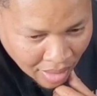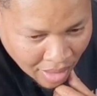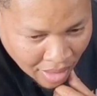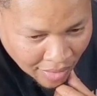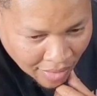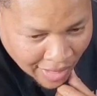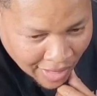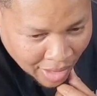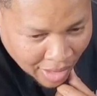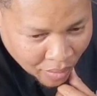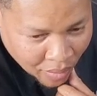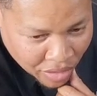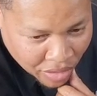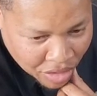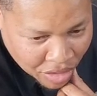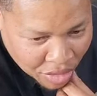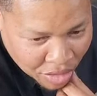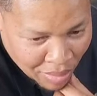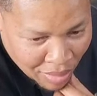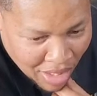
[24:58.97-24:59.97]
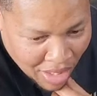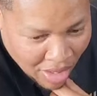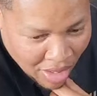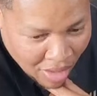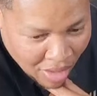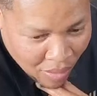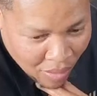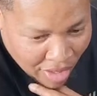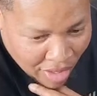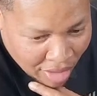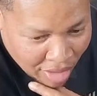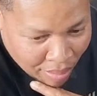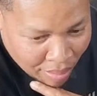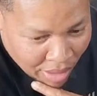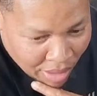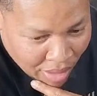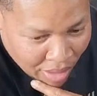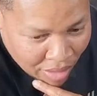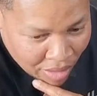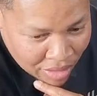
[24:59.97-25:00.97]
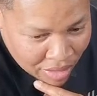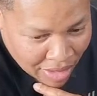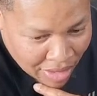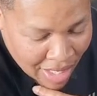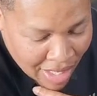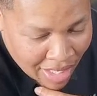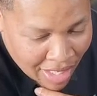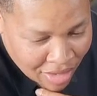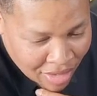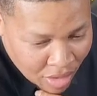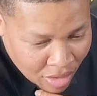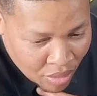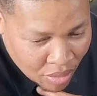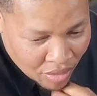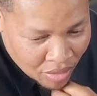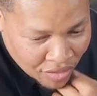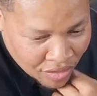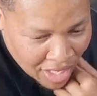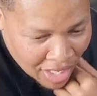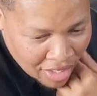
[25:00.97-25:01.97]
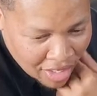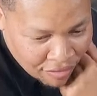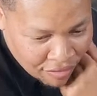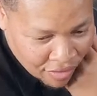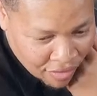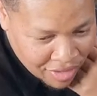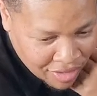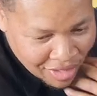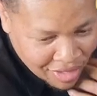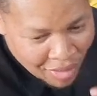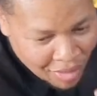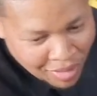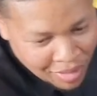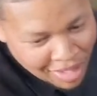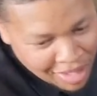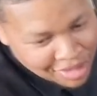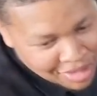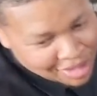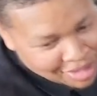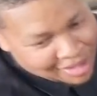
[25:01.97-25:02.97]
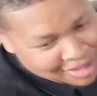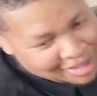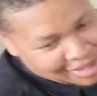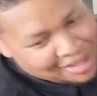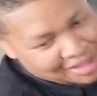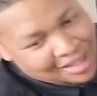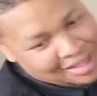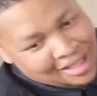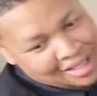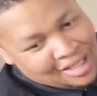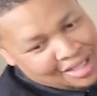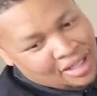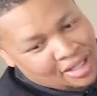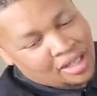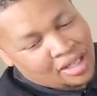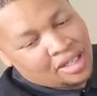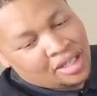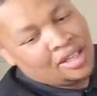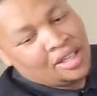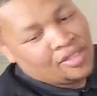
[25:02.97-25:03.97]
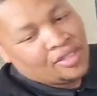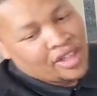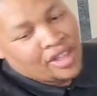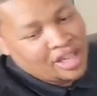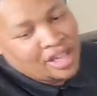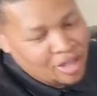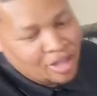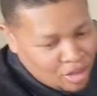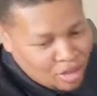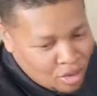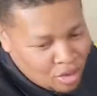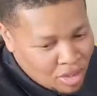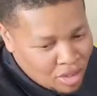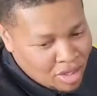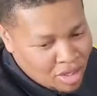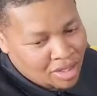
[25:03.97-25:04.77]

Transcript: That will smell when it burns. Hey, Duke, thank you for the donation. Thank you, Duke.